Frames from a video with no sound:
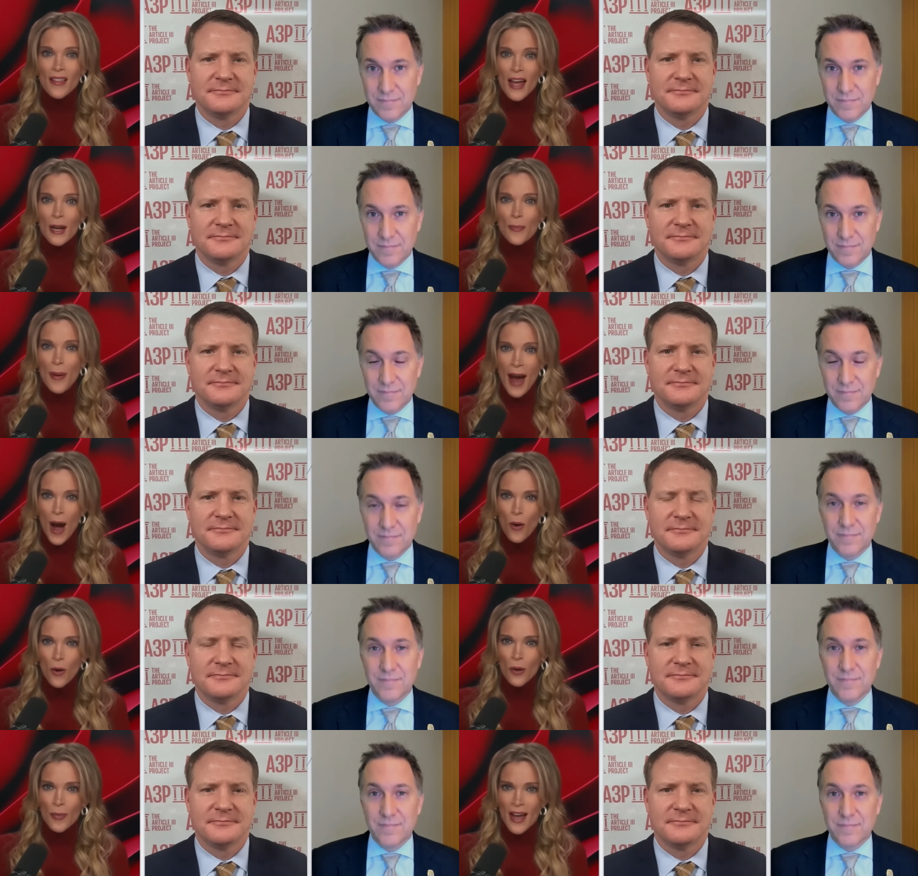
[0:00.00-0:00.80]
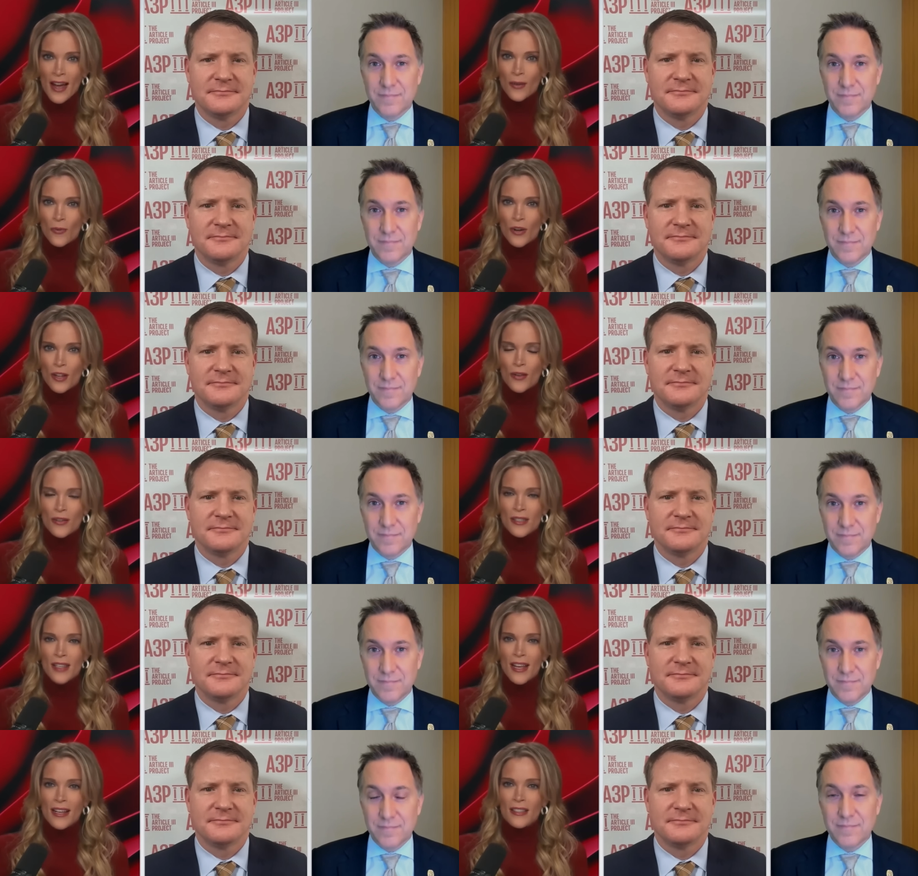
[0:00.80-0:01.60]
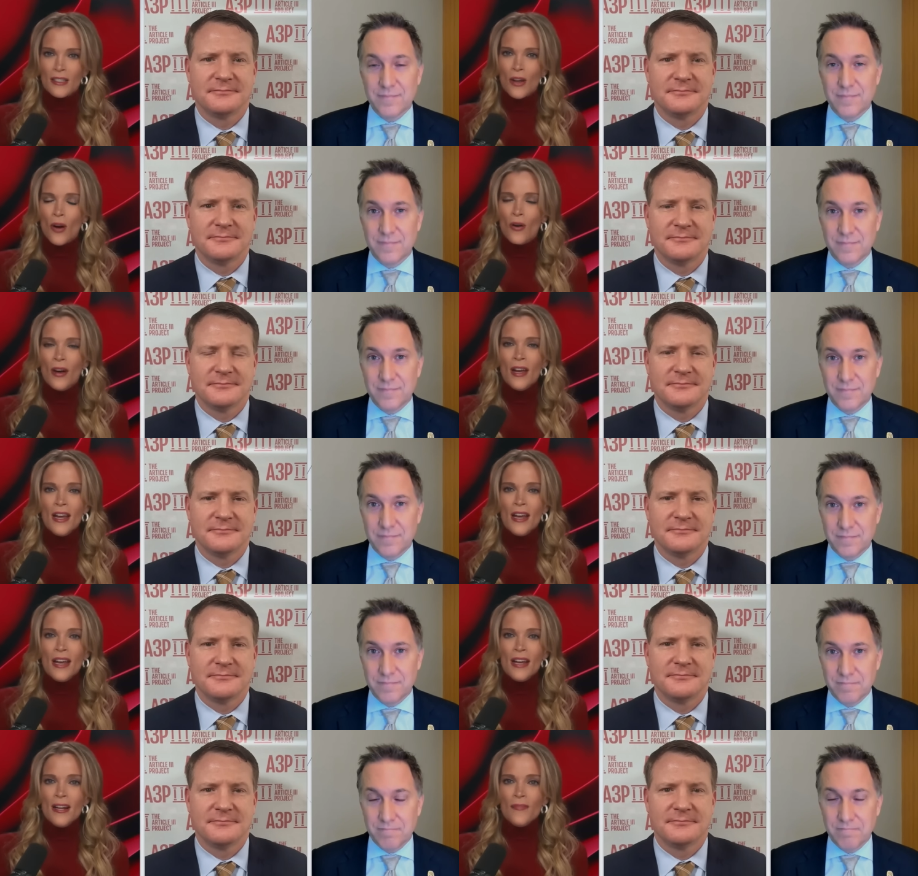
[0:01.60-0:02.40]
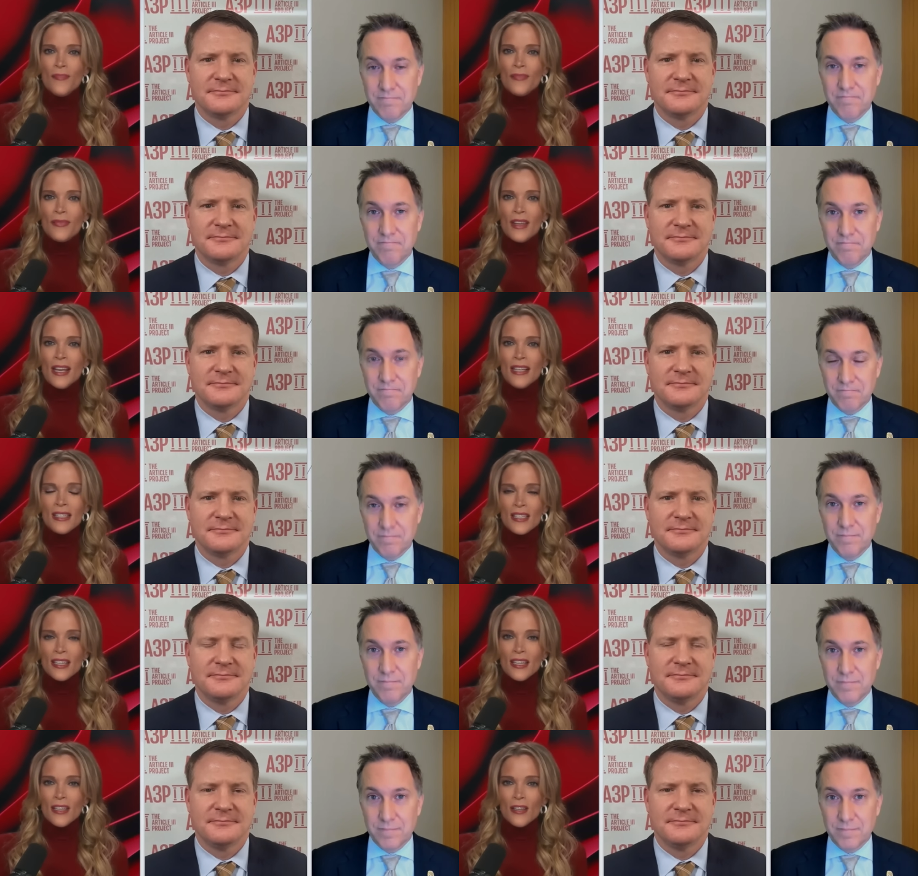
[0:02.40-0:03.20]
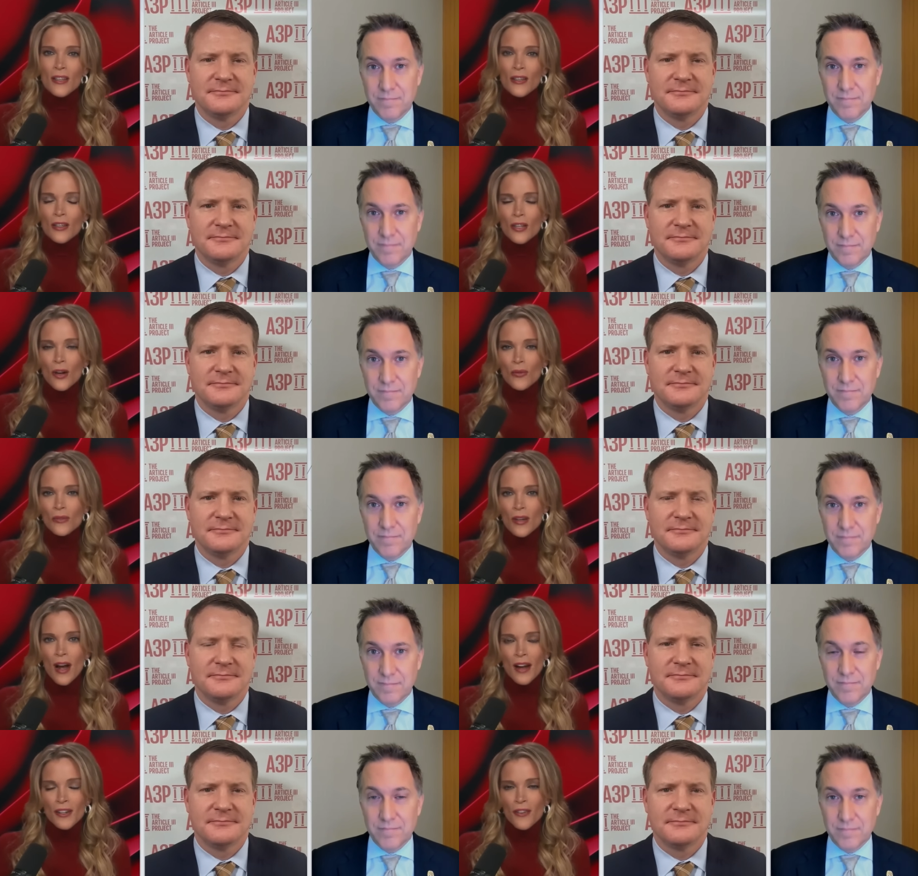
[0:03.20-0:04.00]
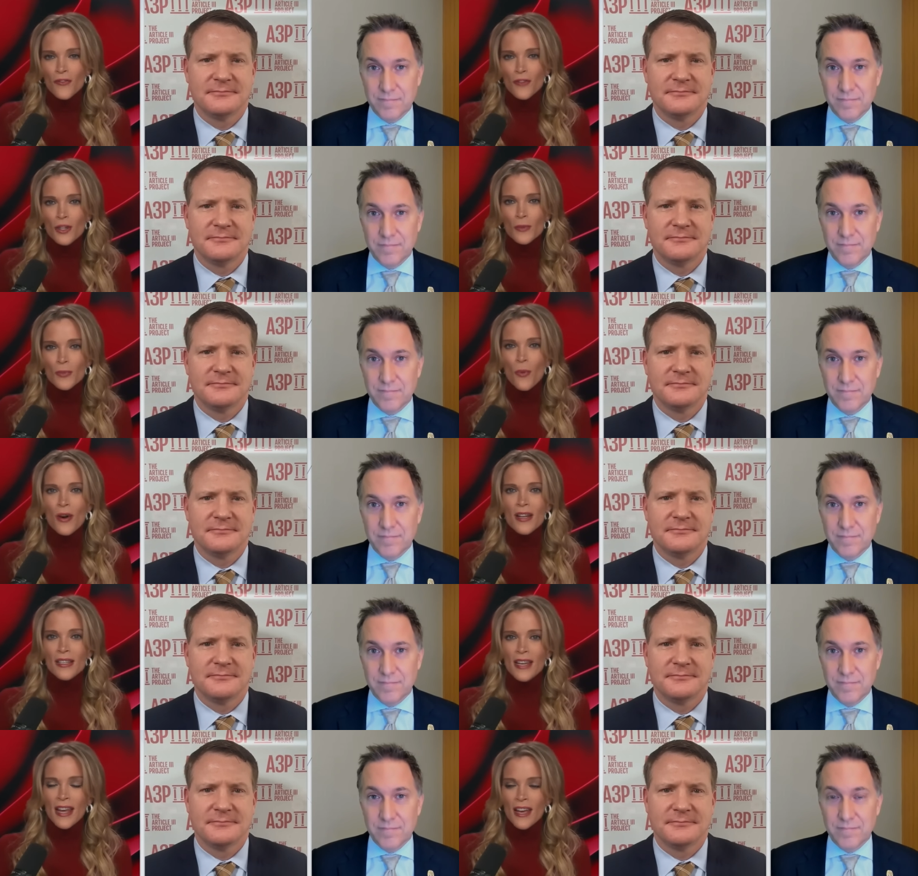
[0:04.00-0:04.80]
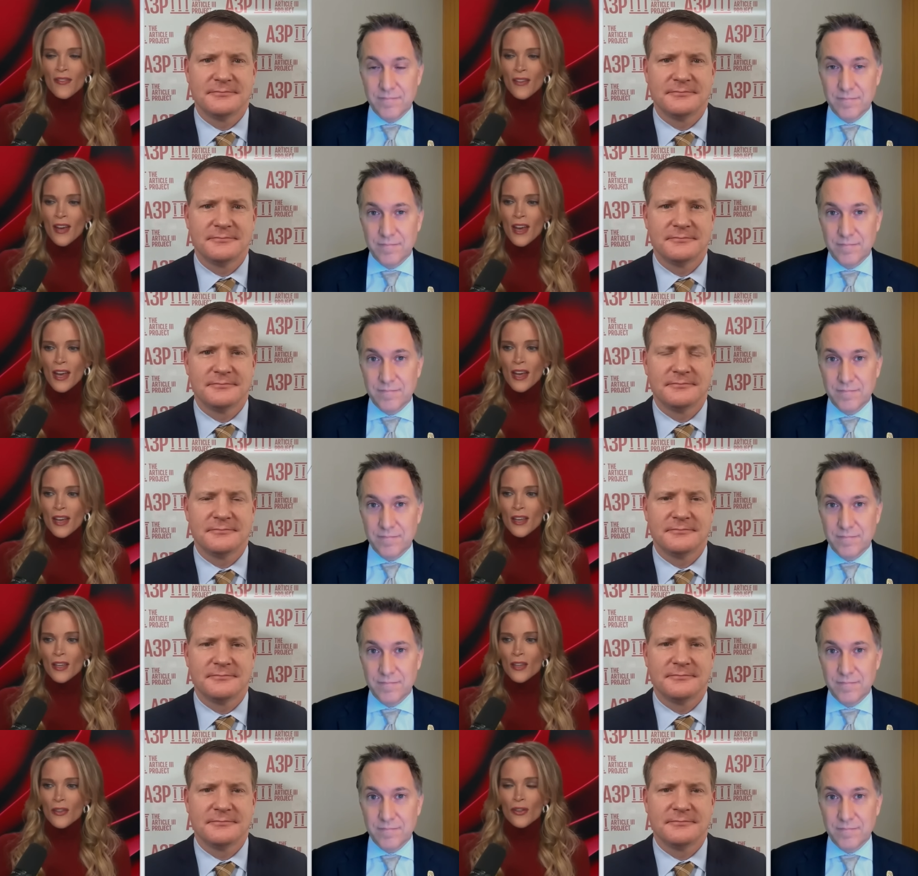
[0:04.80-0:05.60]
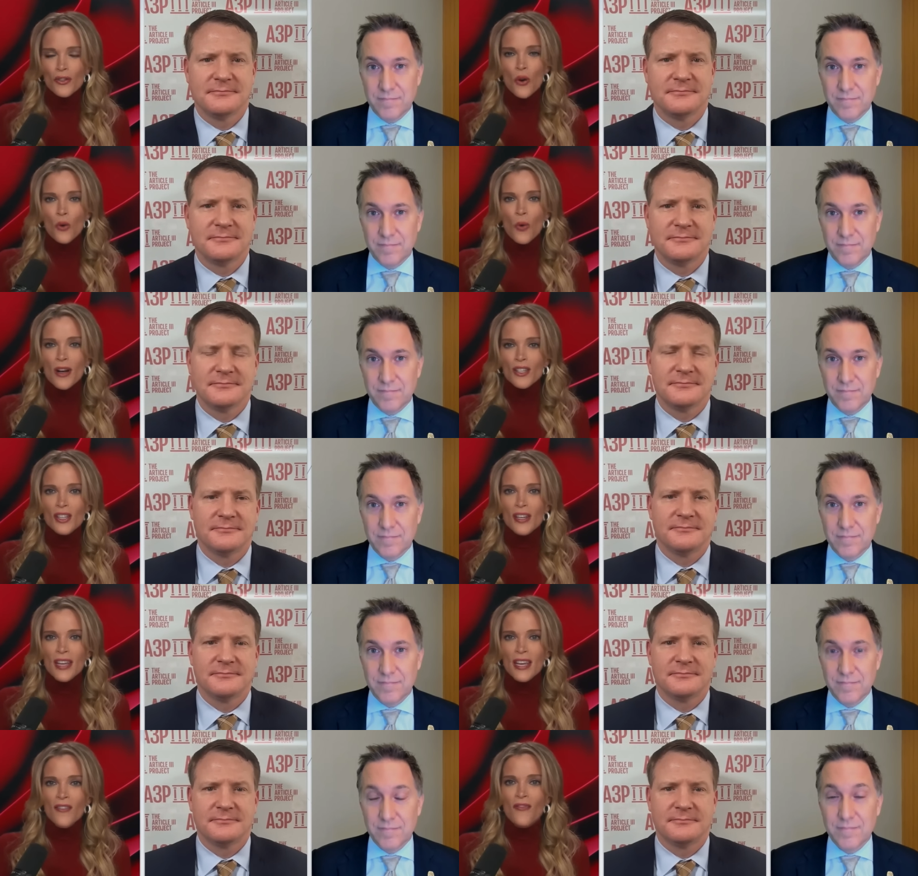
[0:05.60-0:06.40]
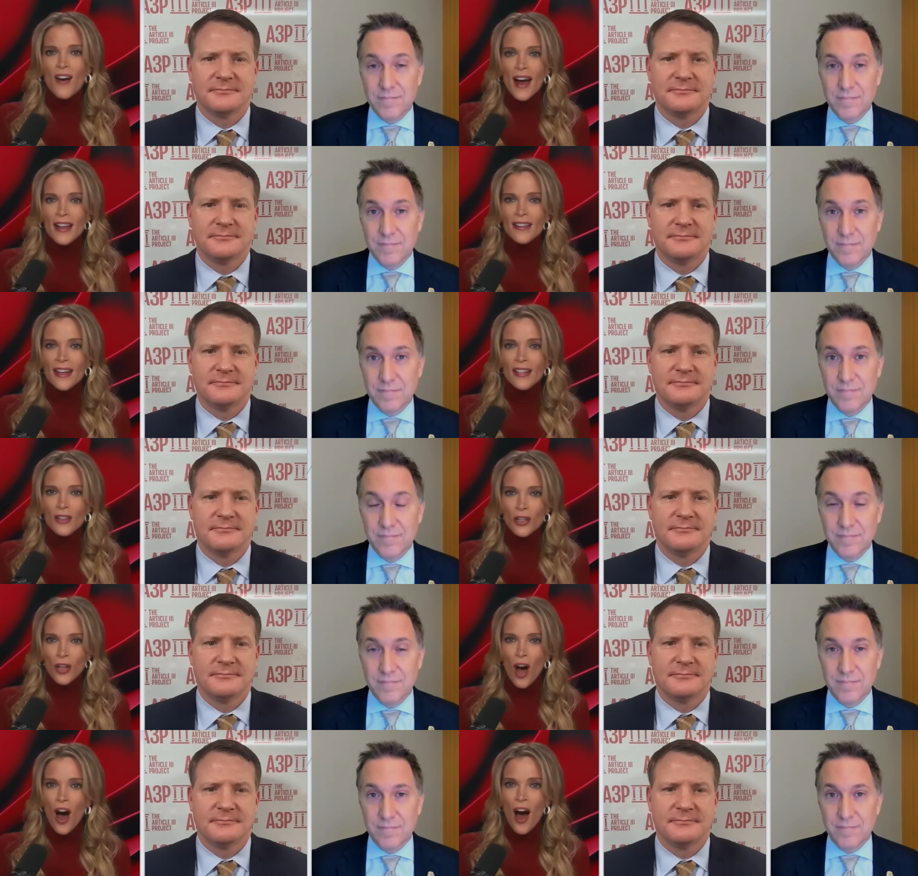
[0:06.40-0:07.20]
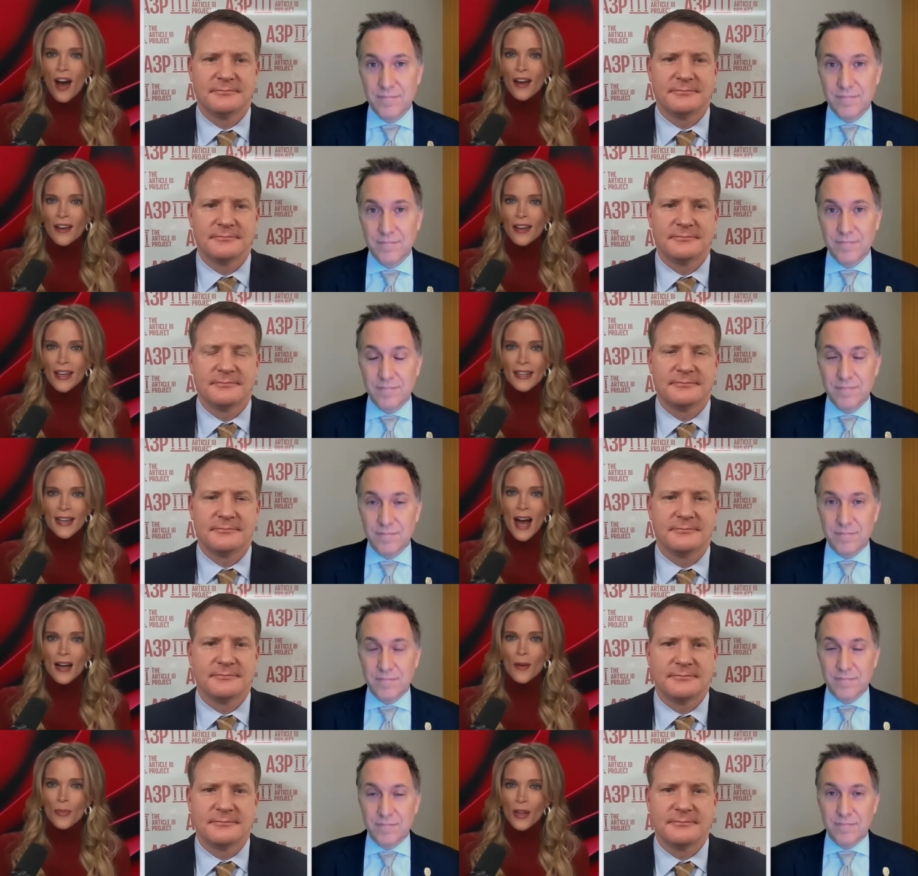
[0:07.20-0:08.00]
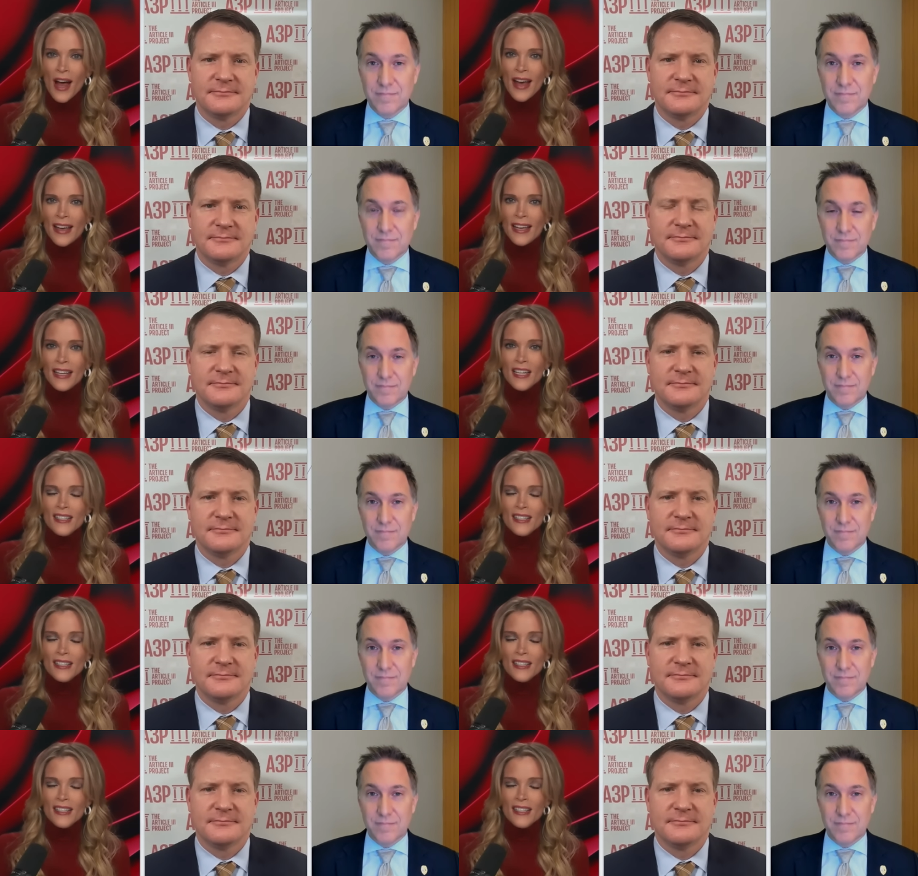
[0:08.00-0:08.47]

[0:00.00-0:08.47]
Speaker 1: lot of power behind one of those things. So it's, you know, on your first point, Dave, there's no question he violated the law in not complying.